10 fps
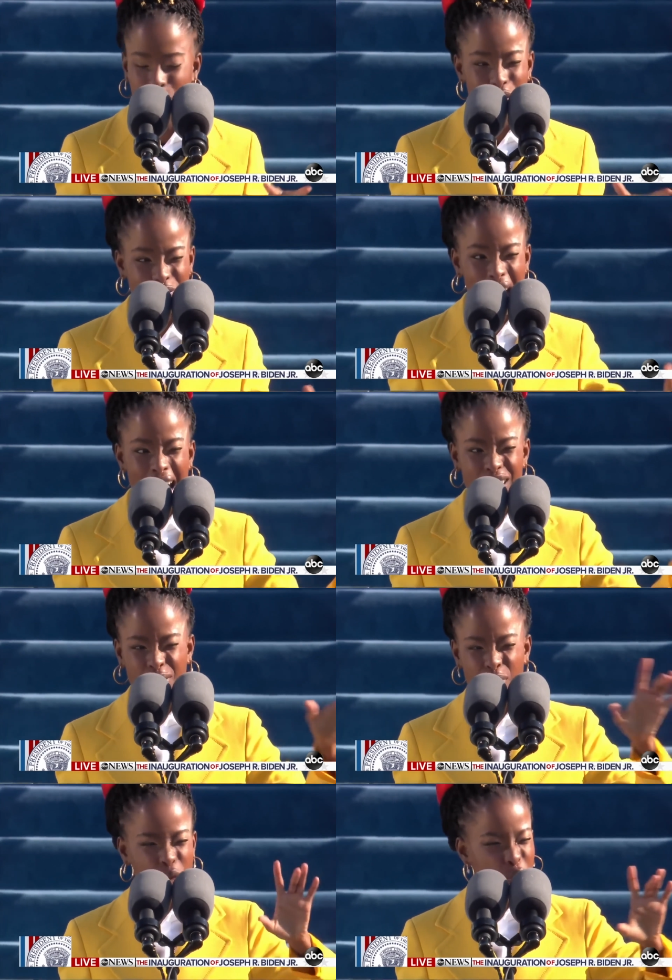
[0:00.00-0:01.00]
We will rise
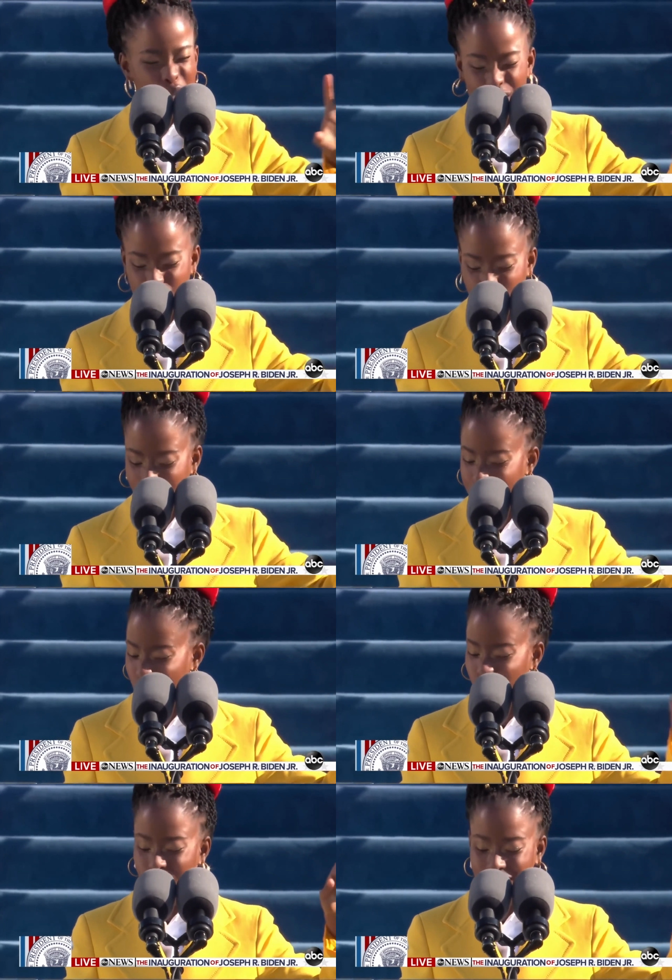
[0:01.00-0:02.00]
from the wind-swept
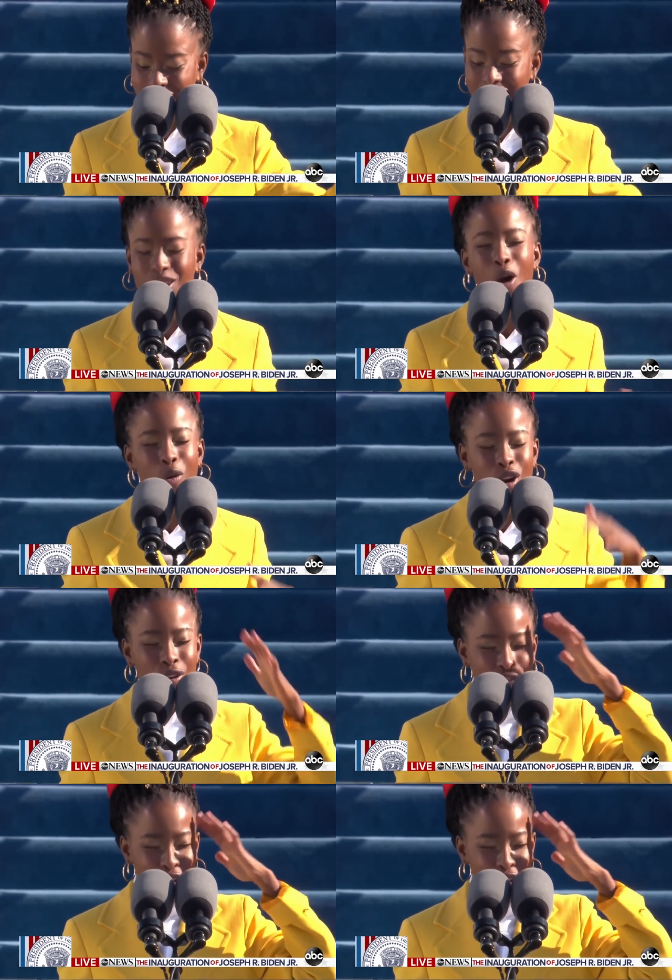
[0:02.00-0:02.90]
Northeast, where our